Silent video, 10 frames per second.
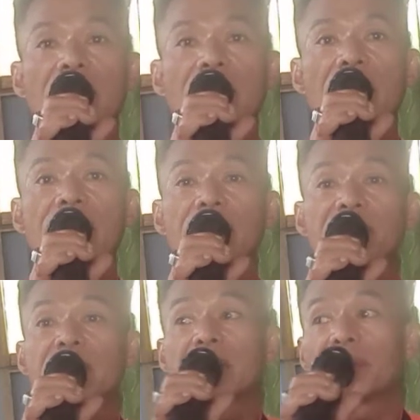I have been
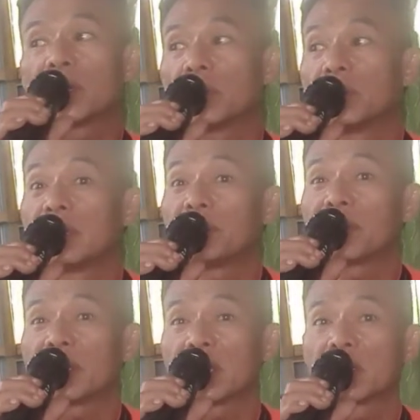giving you
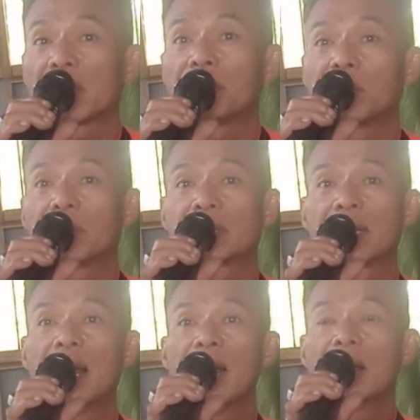different examples.
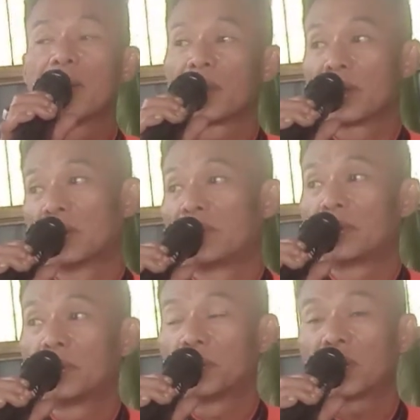
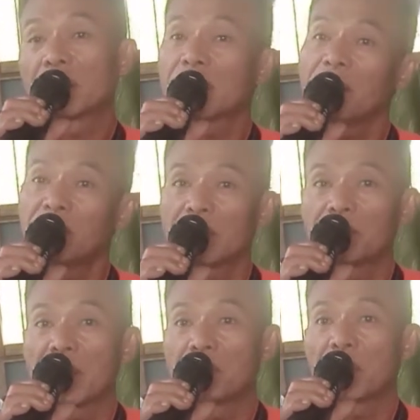For example, in
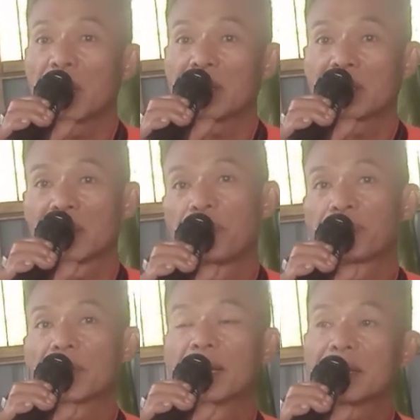my place,
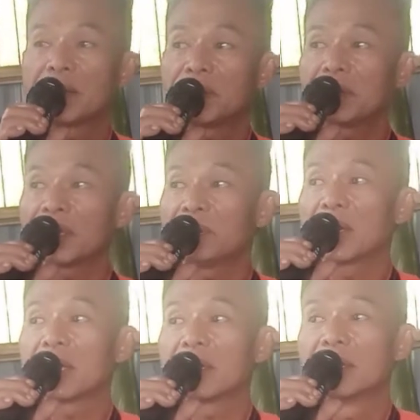here in
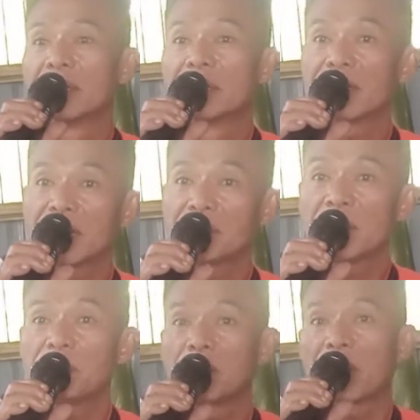my
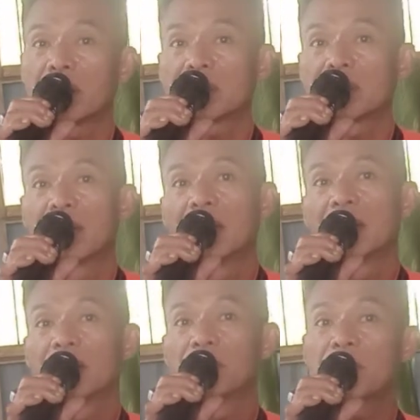place,
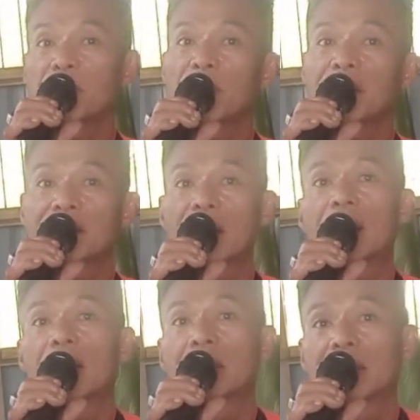people here
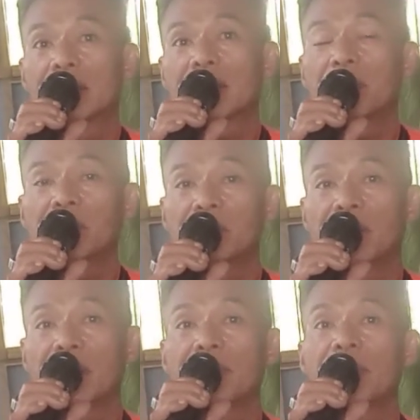are some of
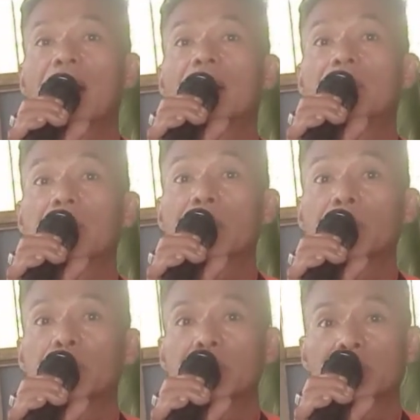them are
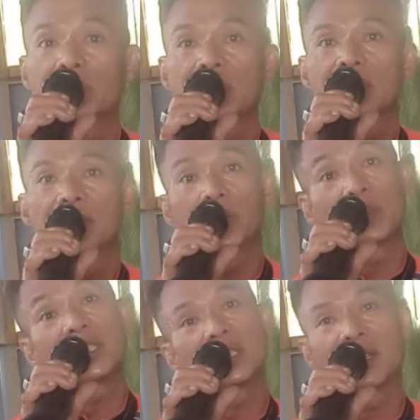Manobos.
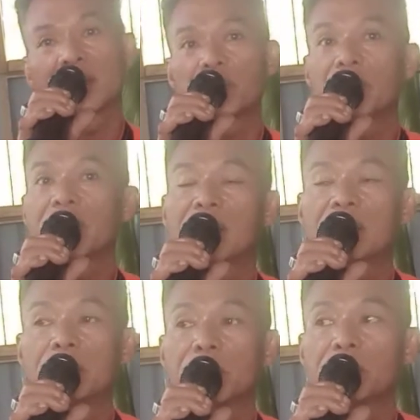Originally, we are
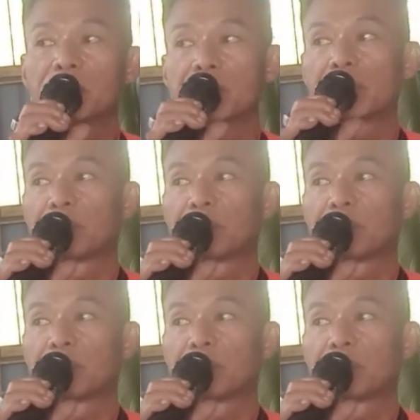Manobos,